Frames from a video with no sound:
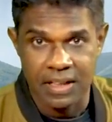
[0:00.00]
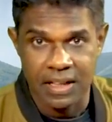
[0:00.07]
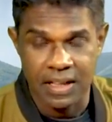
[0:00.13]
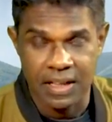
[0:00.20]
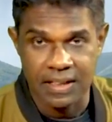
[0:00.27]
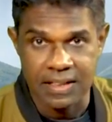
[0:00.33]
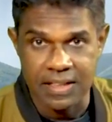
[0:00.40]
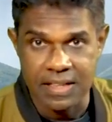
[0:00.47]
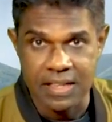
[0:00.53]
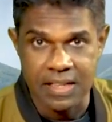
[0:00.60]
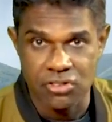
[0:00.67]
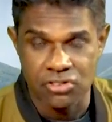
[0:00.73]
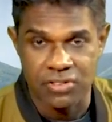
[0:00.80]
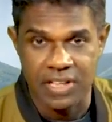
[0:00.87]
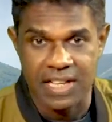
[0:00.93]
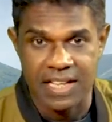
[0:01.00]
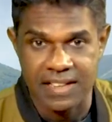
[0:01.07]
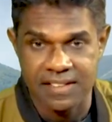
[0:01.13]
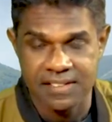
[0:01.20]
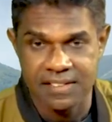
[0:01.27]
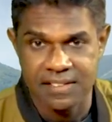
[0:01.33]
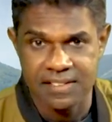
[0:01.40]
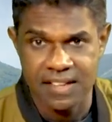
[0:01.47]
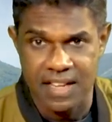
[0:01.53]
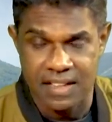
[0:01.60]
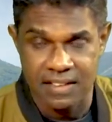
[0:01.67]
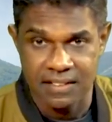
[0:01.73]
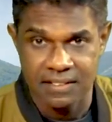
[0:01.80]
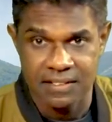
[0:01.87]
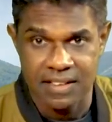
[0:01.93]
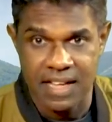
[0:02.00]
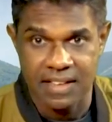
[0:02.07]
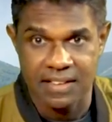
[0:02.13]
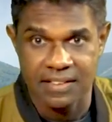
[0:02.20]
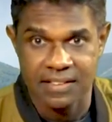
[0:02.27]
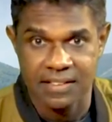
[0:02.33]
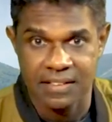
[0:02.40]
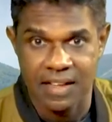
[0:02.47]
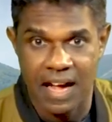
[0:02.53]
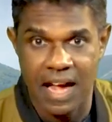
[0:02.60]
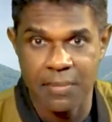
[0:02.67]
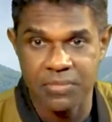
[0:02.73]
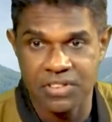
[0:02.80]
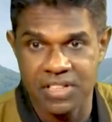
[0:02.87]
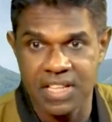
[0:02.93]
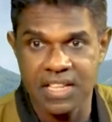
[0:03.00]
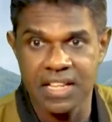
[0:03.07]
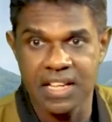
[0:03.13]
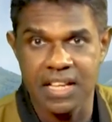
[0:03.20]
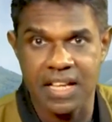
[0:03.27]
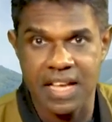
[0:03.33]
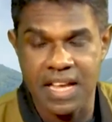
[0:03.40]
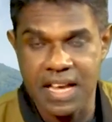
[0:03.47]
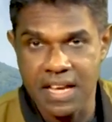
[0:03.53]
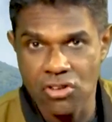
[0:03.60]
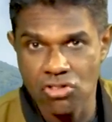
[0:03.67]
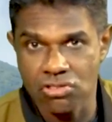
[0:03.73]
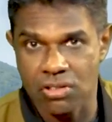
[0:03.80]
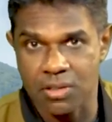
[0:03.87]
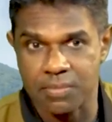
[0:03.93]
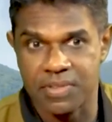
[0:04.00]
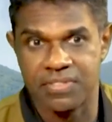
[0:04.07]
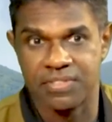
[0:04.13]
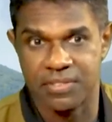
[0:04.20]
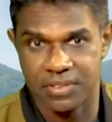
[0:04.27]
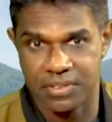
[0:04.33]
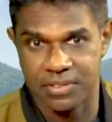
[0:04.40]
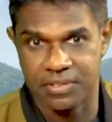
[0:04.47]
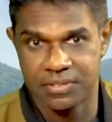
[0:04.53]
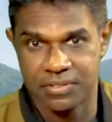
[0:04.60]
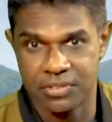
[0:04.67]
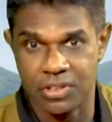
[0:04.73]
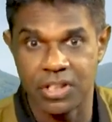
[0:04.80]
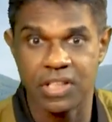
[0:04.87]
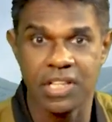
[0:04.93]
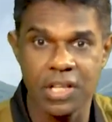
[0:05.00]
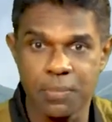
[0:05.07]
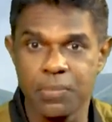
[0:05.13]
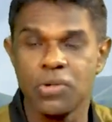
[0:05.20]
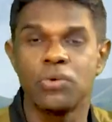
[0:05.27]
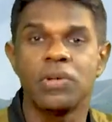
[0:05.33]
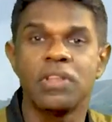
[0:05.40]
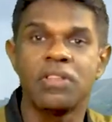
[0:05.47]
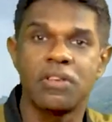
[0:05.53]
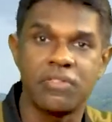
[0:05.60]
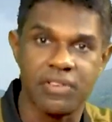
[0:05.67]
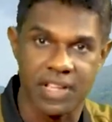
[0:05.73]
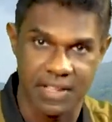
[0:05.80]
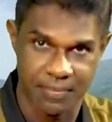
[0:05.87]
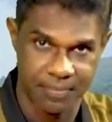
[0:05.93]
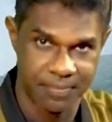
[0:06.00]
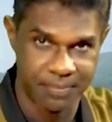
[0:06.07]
the Israelites, saying that I'm sending an angel before to keep you in the way.